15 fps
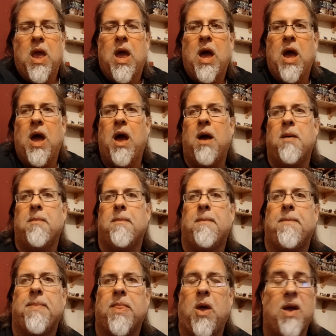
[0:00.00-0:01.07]

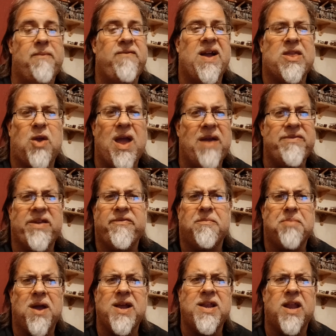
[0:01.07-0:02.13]
In fact, I haven't even
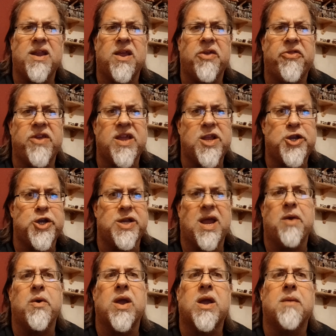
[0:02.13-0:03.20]
played any of the
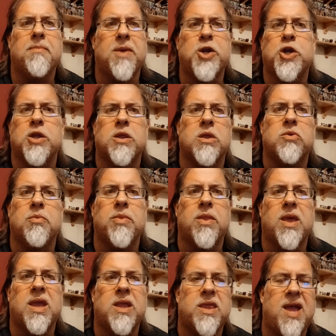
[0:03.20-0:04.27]
generic missions from
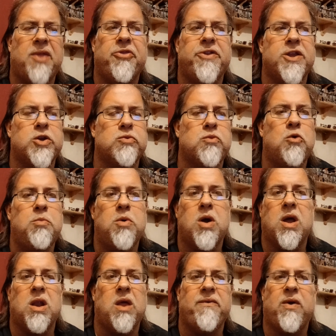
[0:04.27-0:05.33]
the 10th edition
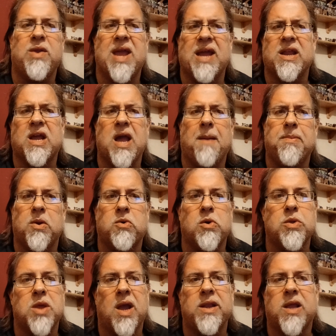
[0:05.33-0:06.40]
rulebook, and I've only had a couple of
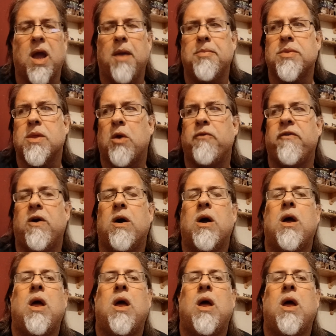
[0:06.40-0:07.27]
Crusade games so far.